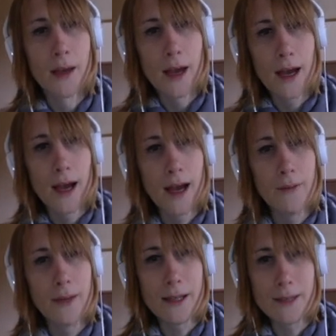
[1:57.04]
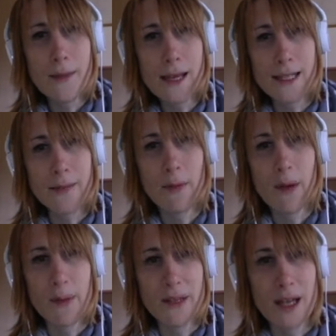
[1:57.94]
it may seem a
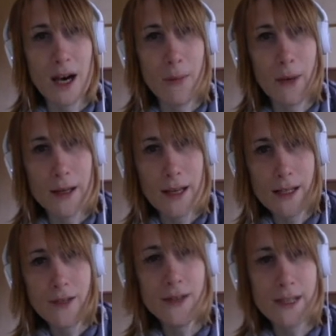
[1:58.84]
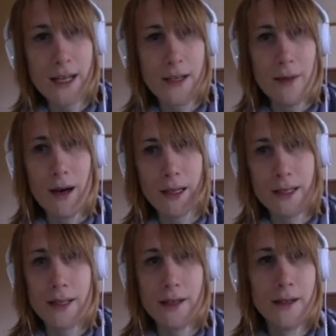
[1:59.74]
bit bizarre, but they do stay in your
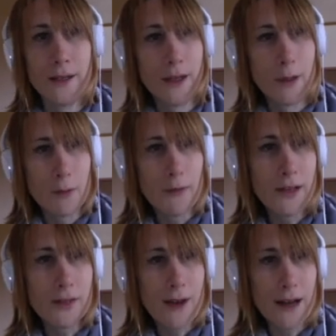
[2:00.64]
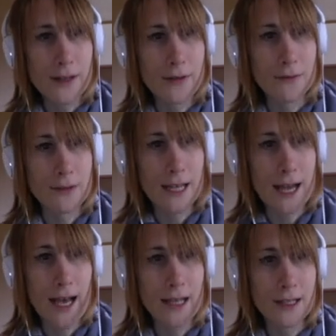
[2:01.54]
mind. And with these radicals, it has